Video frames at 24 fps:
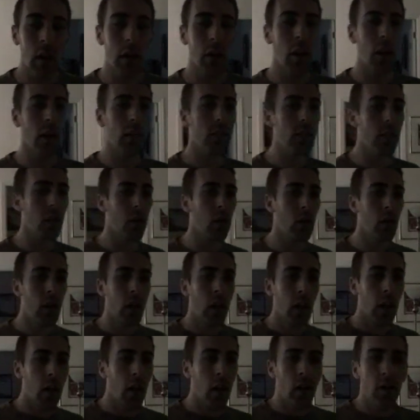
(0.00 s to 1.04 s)
All right,
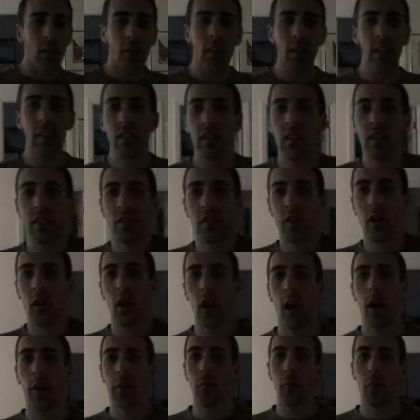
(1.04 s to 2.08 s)
so let's
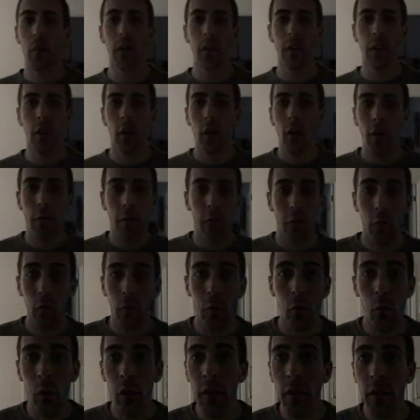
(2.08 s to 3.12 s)
start off with
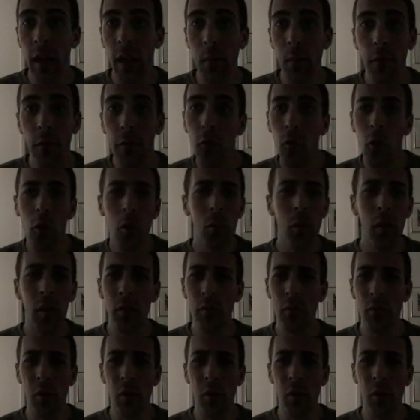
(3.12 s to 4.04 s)
one thing before you